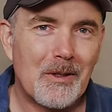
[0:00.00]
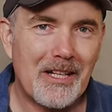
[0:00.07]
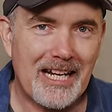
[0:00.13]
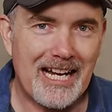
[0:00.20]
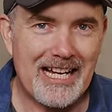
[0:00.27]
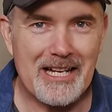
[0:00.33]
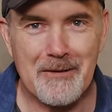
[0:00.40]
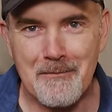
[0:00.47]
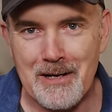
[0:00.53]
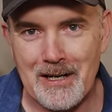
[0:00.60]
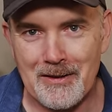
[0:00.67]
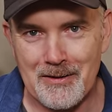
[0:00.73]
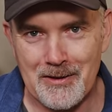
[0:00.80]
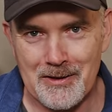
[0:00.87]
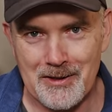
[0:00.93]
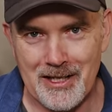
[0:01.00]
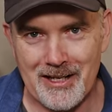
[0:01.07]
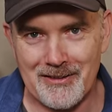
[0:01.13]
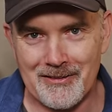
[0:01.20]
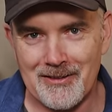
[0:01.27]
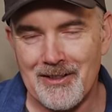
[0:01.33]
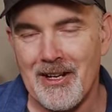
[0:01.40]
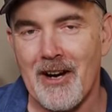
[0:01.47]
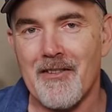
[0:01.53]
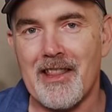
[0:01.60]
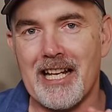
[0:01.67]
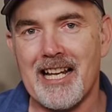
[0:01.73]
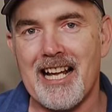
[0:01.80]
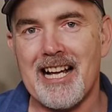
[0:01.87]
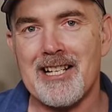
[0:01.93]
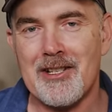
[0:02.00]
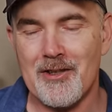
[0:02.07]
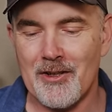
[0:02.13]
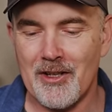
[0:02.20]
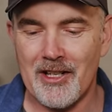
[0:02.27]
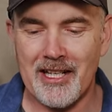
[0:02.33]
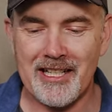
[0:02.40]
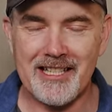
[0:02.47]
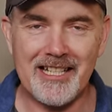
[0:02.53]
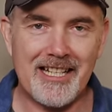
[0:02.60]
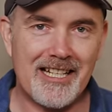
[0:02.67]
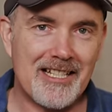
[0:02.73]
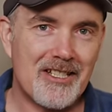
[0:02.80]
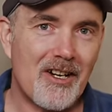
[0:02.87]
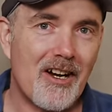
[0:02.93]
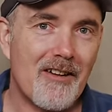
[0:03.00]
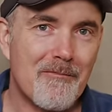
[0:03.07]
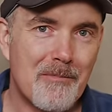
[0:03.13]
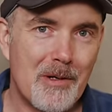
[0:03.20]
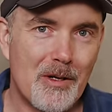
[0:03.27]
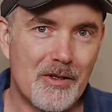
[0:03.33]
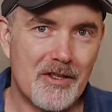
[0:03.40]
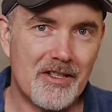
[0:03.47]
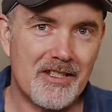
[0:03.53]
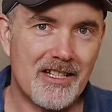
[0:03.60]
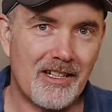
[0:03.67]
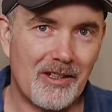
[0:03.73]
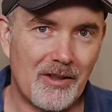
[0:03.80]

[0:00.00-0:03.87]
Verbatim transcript: Well, g'day and welcome to the channel. Over the last thirteen years, I've purchased a